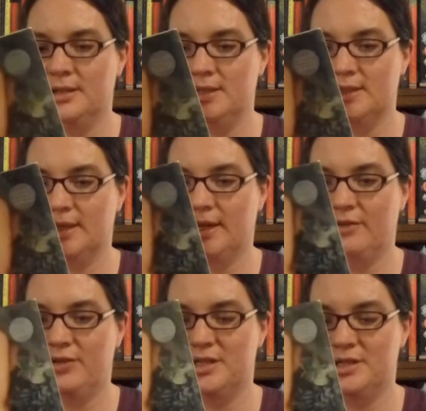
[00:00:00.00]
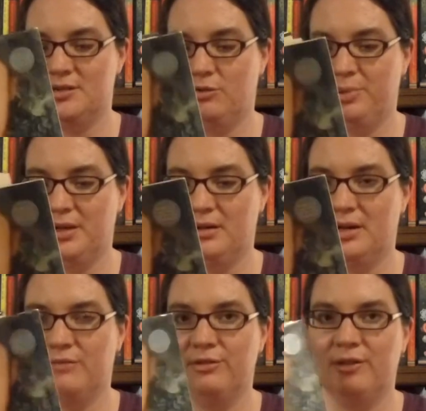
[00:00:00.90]
this is kind of a dystopian
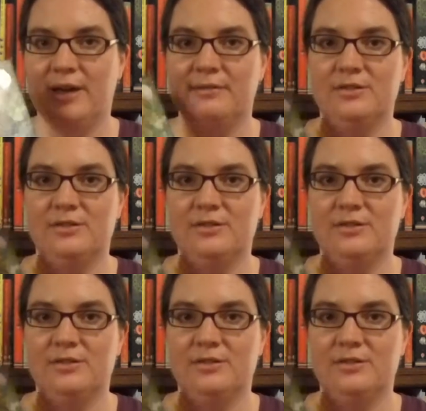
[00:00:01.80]
novel. I